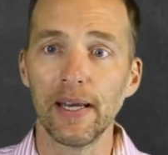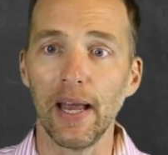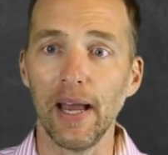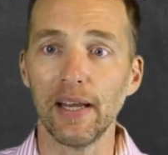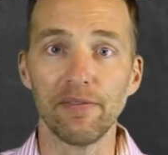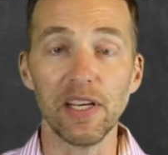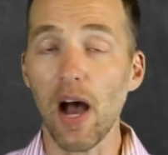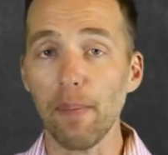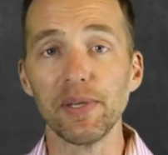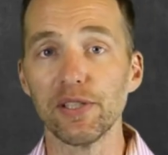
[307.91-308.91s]
And if the
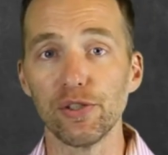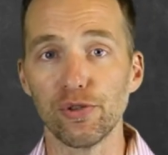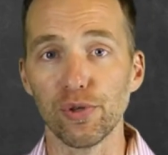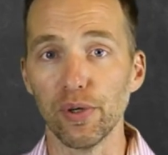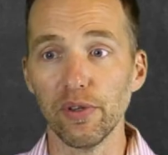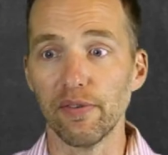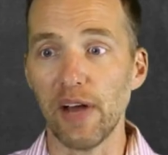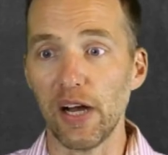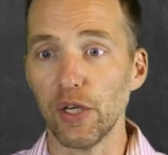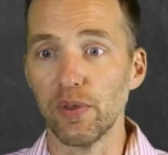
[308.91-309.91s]
opposite is true, the
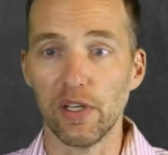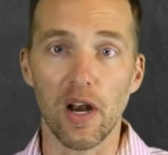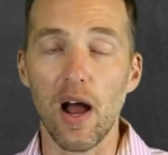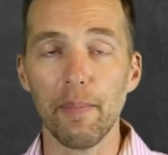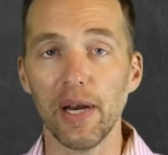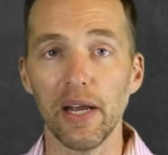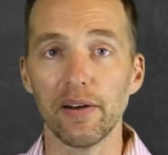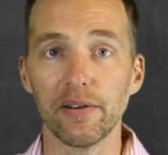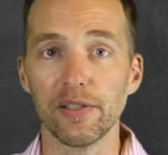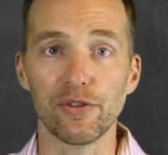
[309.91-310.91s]
value in the
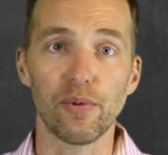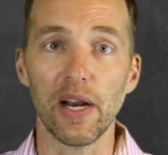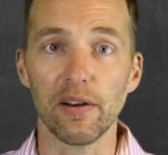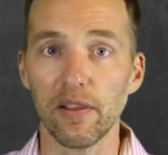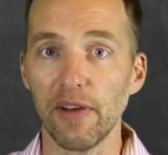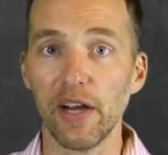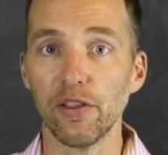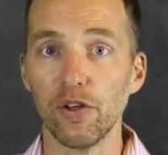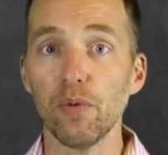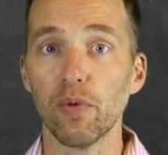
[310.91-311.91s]
denominator is greater than the value
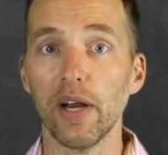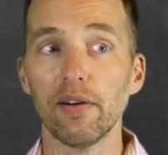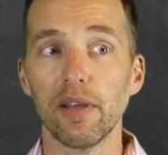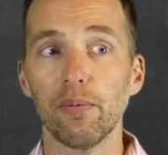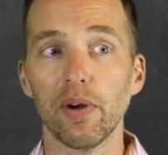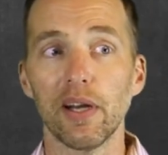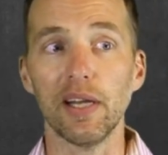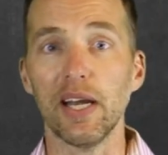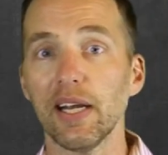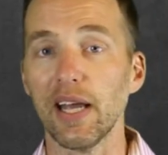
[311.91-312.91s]
in the numerator, then we're going
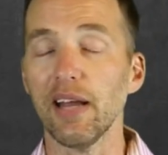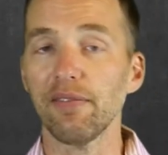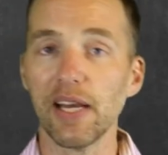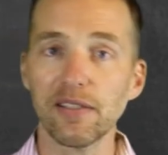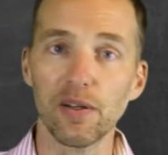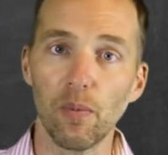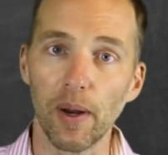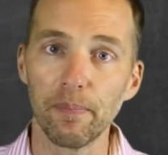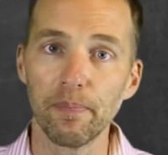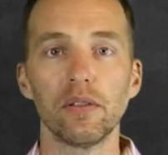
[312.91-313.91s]
to get a K of less than
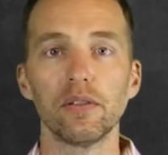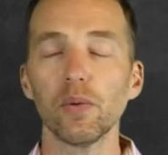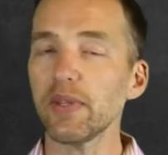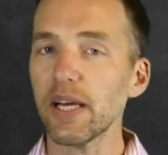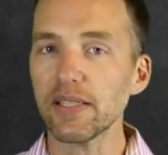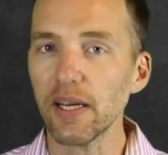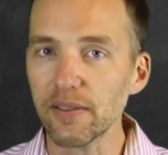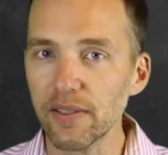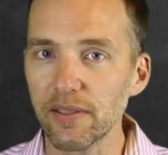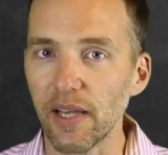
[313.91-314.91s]
one. So what that
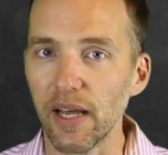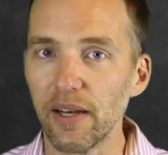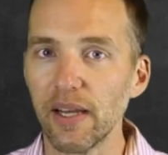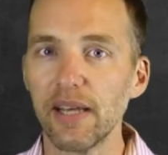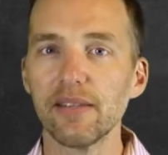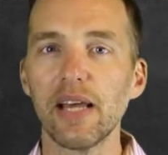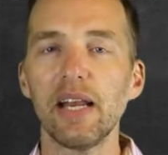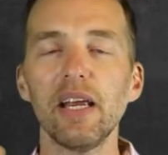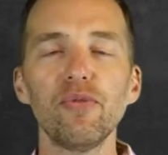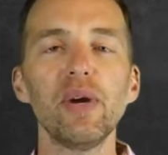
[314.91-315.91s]
tells us then is that
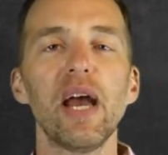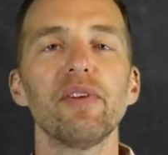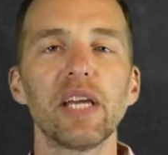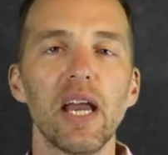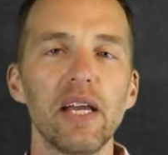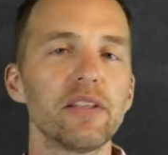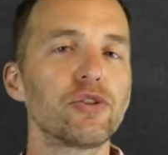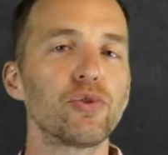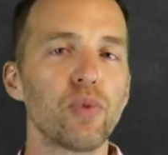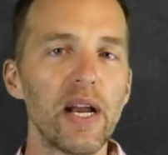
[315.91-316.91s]
if we have a K
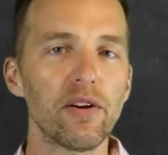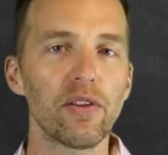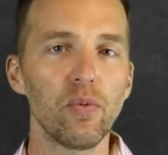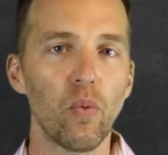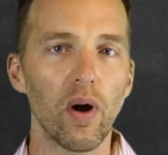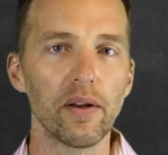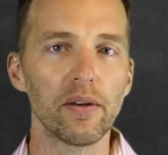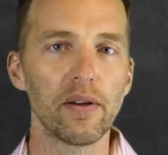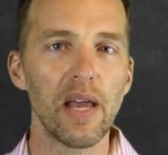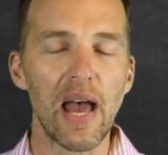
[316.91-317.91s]
that's greater than one,
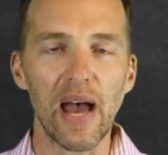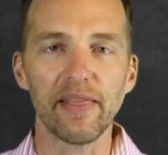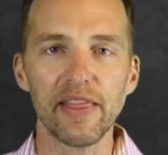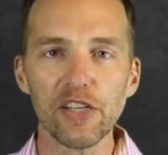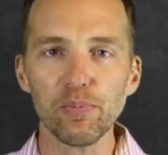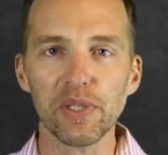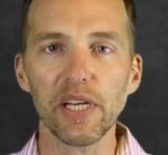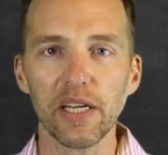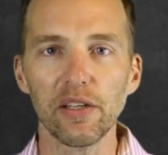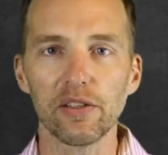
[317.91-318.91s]
at this
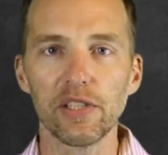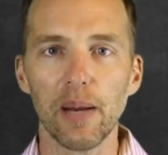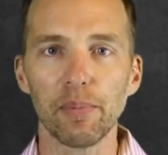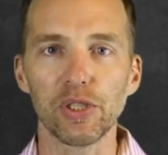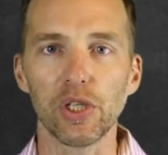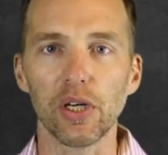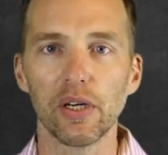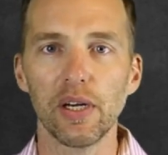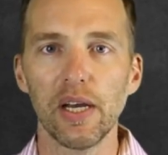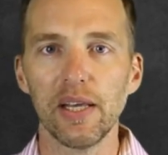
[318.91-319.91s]
particular temperature,
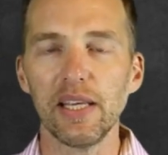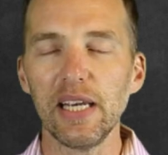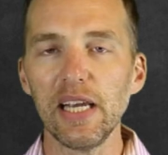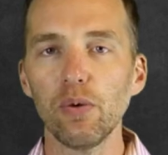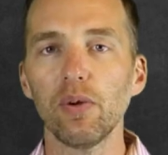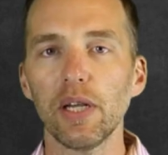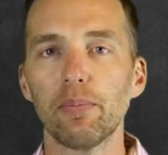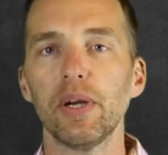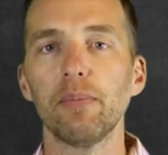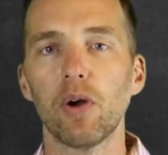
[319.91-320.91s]
the
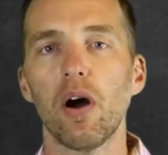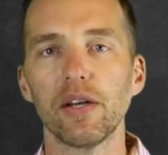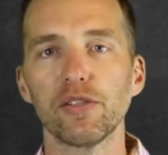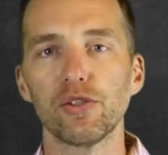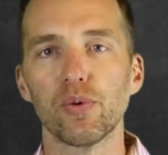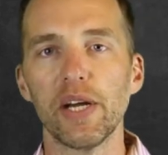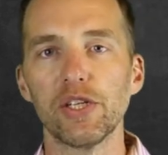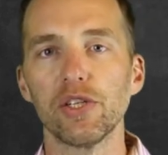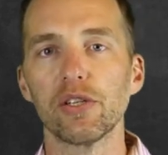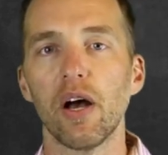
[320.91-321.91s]
equilibrium
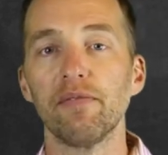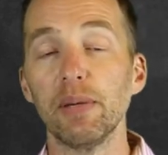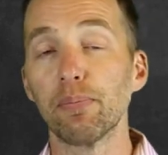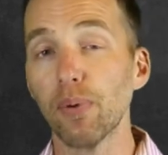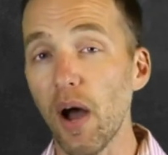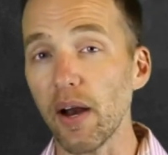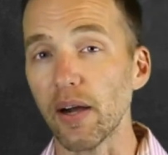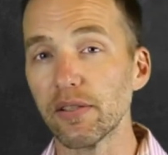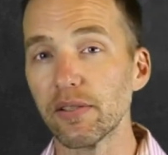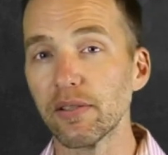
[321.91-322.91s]
concentrations of the
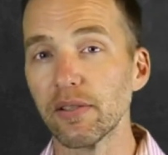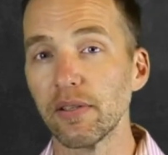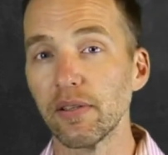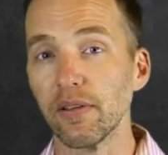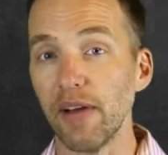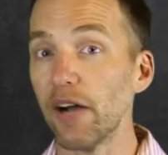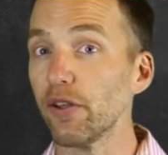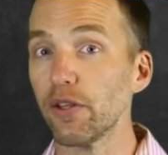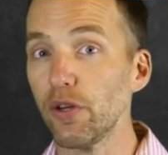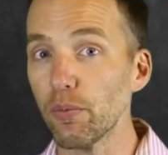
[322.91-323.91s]
products, the value
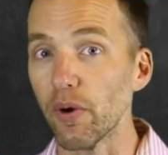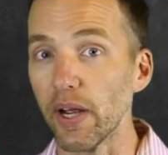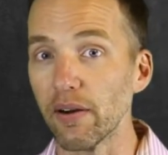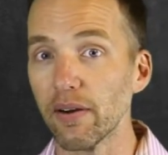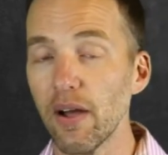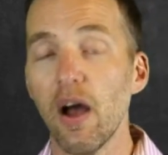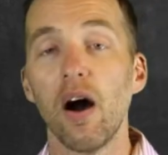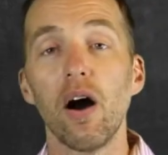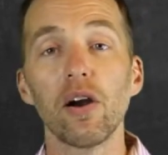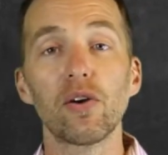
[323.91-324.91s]
in the numerator,
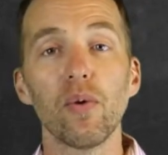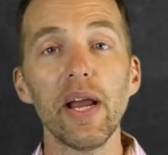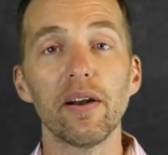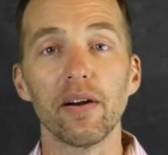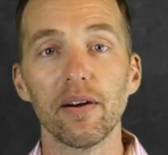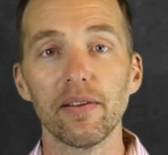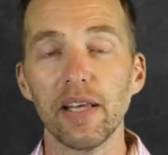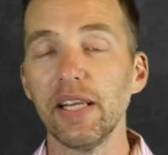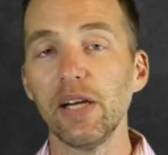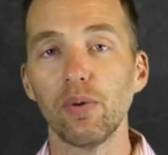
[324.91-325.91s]
are greater
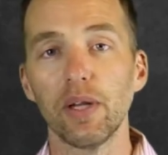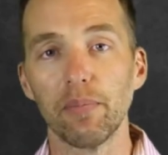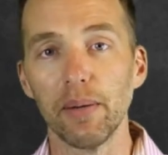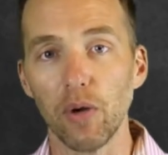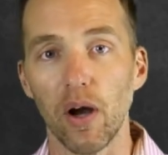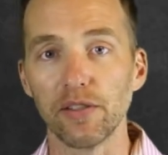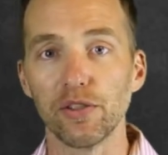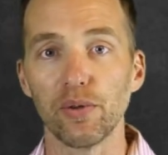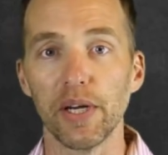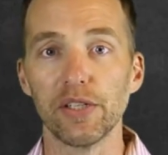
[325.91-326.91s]
than the equilibrium
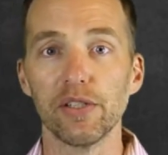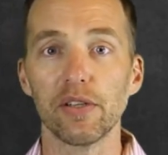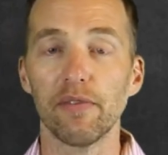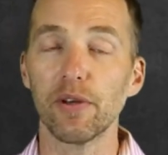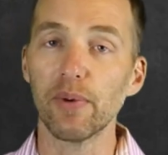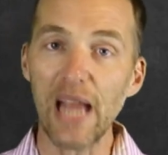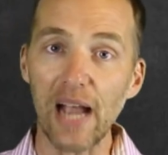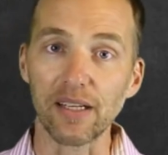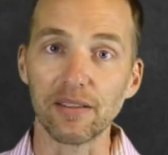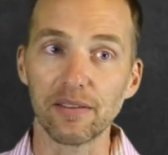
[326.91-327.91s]
concentrations of the
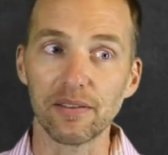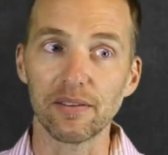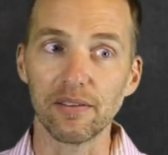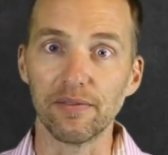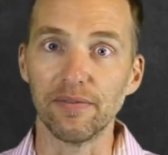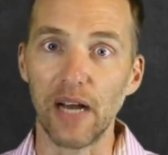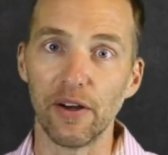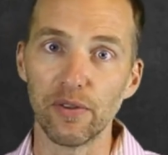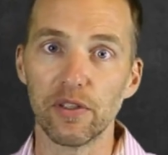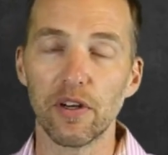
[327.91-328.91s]
reactants, the
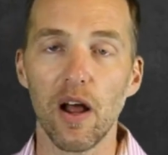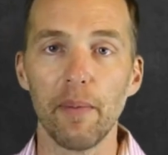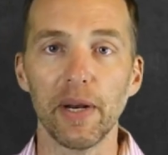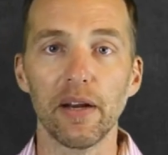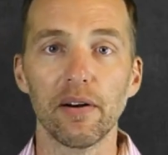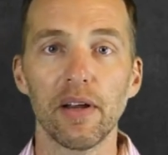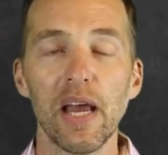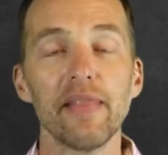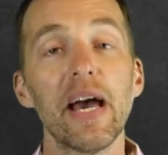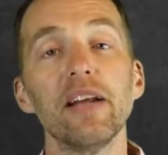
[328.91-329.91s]
value in the denominator.
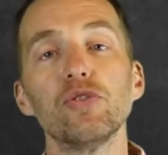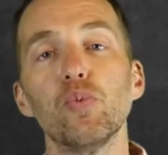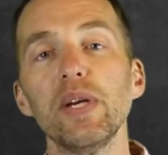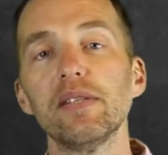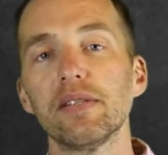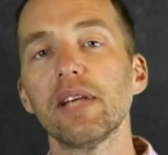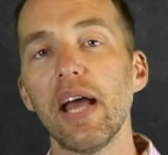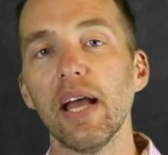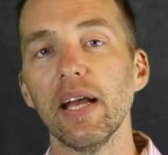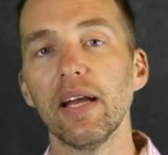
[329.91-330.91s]
That is, we
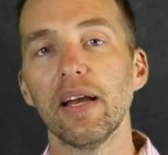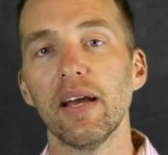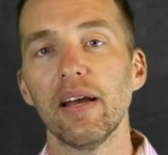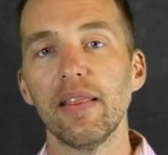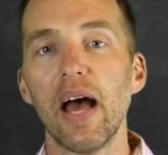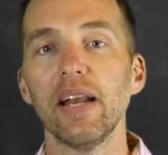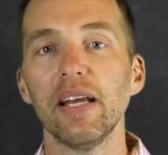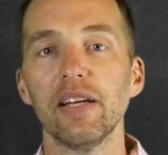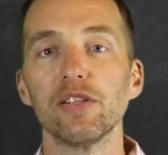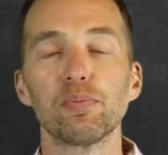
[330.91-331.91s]
say that
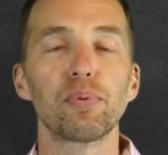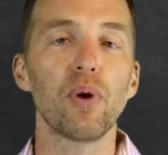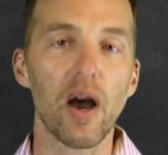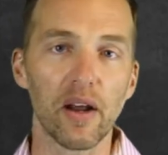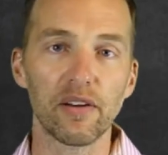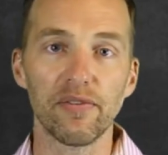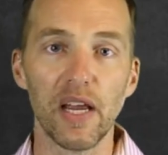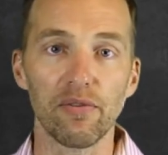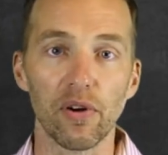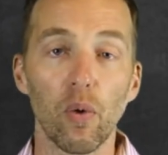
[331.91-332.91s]
it is product
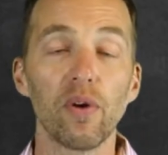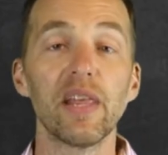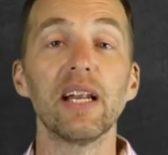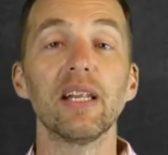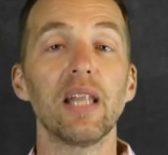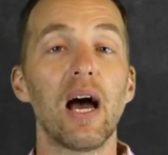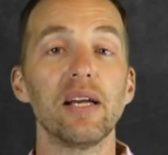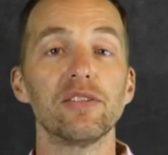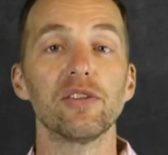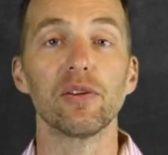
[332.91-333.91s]
favored or that it
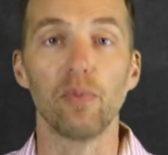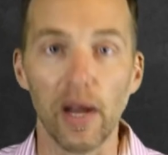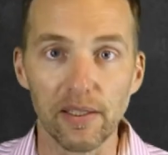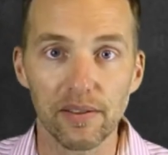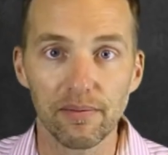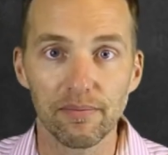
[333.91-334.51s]
lies to the right.